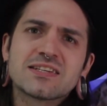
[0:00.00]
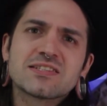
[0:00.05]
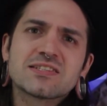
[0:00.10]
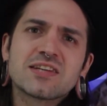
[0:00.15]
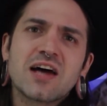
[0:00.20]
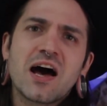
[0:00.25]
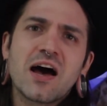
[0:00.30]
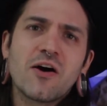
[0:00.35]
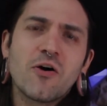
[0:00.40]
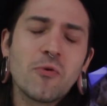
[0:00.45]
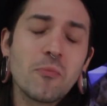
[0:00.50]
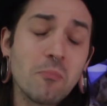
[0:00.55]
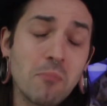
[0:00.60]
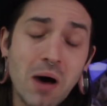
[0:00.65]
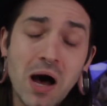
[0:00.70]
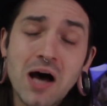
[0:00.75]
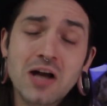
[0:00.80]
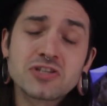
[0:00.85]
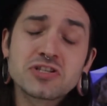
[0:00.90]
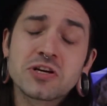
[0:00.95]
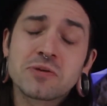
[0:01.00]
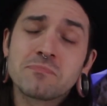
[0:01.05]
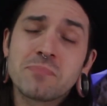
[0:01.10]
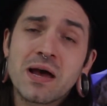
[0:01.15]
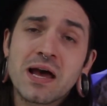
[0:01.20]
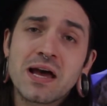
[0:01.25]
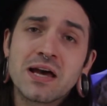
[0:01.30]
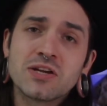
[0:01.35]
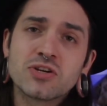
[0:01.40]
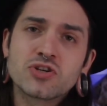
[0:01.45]
style marching
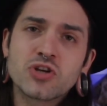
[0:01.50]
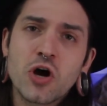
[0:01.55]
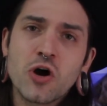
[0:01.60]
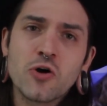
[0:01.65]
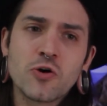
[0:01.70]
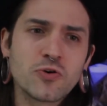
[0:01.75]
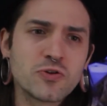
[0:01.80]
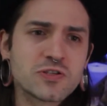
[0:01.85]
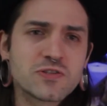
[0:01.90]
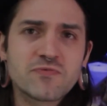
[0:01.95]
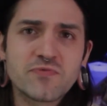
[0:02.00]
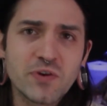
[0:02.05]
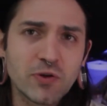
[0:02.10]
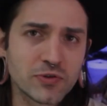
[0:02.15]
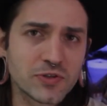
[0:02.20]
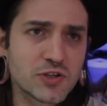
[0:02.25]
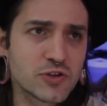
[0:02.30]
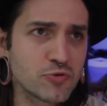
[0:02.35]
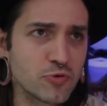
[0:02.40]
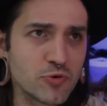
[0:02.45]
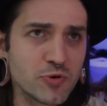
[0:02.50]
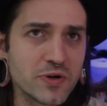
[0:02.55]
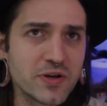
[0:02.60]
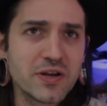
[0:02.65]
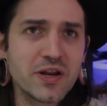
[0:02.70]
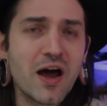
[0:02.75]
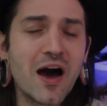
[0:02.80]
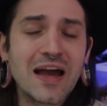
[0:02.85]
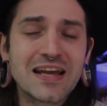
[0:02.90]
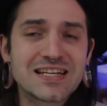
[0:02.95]
band tones filtered through a
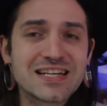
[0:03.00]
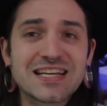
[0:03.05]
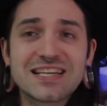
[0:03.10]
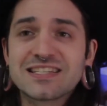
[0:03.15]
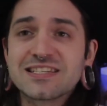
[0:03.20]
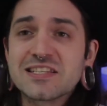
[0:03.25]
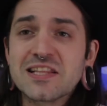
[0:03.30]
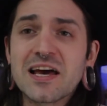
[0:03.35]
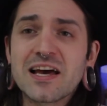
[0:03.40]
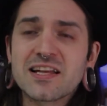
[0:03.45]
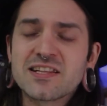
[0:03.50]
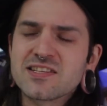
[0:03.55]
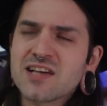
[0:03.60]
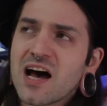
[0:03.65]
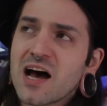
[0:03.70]
90s lens.